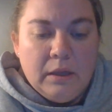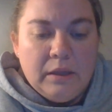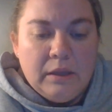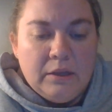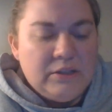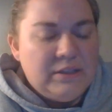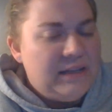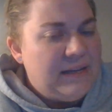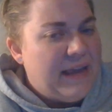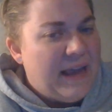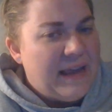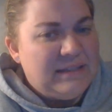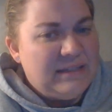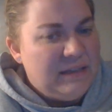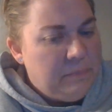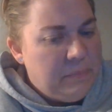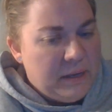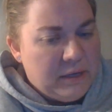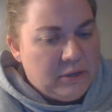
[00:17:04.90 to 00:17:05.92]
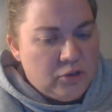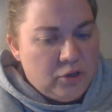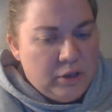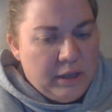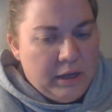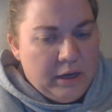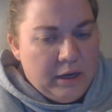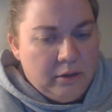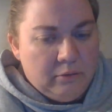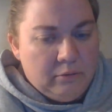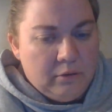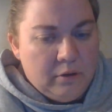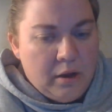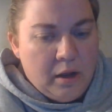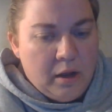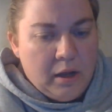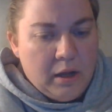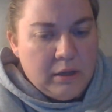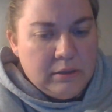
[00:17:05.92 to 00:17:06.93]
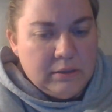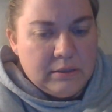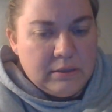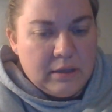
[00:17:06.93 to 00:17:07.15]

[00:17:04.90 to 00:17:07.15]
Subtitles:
There's a nasty picture there on